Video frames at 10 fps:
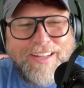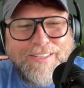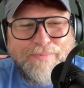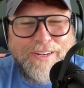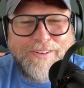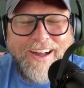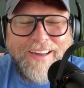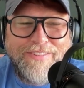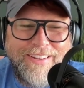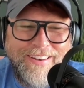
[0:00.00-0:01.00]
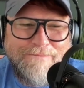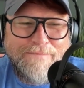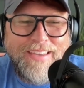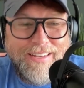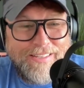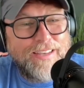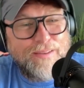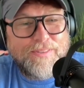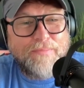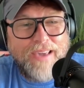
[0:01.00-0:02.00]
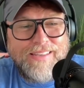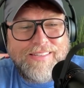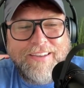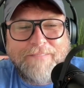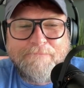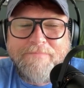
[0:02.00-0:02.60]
lets me drive it, it seems amazing.